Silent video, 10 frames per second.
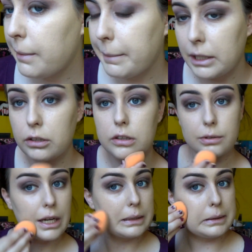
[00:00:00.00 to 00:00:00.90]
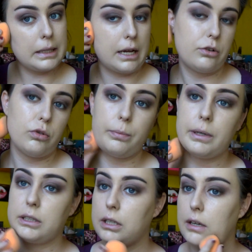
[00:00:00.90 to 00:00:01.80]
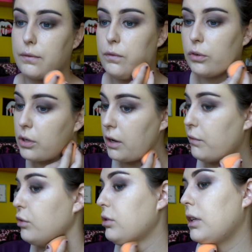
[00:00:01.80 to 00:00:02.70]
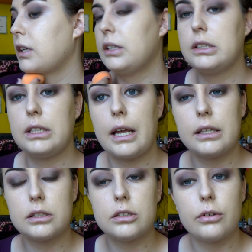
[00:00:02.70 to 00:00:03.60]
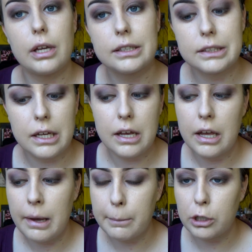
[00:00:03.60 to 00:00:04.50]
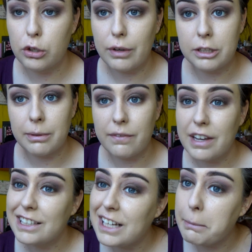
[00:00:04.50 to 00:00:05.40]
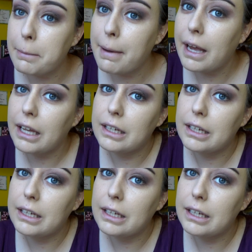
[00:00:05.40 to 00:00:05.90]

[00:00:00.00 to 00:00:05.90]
I mean, it looks nice and natural, but it's not full coverage like it states. So yes, I'm gonna do the rest of my face and I'll be back.